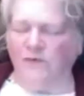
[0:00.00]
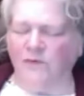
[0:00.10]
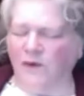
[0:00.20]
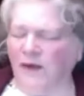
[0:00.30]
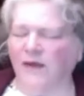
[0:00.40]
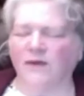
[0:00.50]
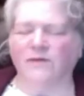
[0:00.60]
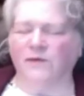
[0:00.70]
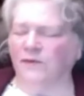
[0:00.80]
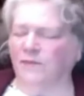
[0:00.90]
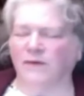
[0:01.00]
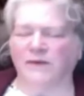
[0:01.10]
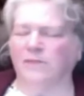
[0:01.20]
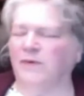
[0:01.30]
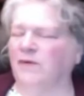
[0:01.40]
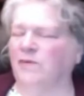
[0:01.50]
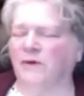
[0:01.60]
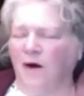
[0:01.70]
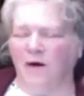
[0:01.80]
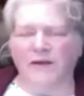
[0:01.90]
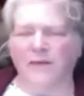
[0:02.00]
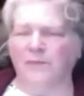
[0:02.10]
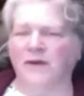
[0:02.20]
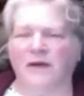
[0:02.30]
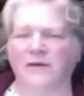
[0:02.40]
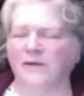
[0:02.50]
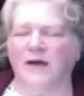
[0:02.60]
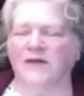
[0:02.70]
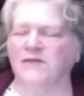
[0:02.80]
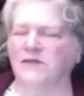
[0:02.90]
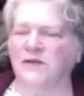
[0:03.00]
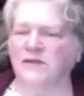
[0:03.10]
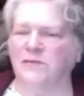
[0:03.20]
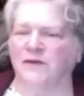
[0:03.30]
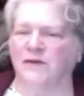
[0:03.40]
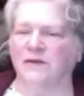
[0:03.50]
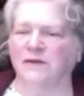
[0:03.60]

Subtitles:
waiting to be called up again at the last judgment.